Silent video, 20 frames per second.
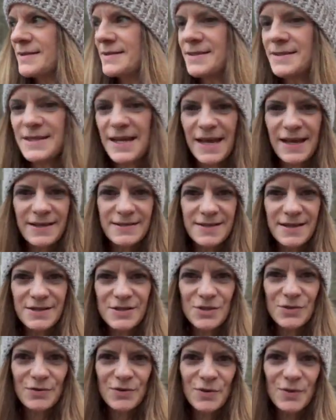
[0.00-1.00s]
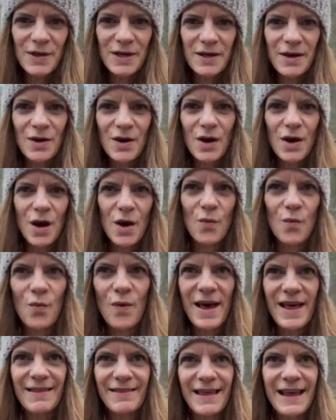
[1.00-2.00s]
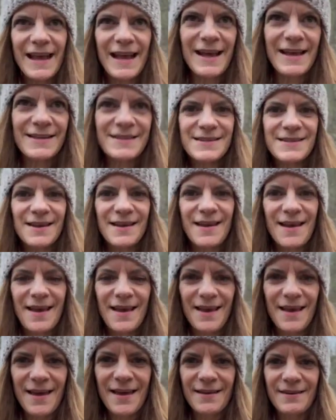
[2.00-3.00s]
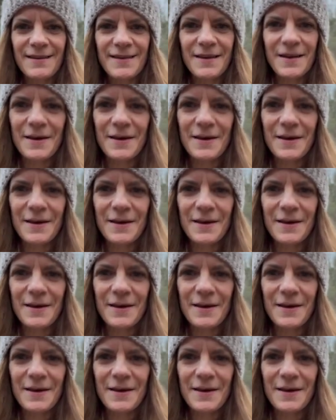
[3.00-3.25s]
takes us through a wetland, and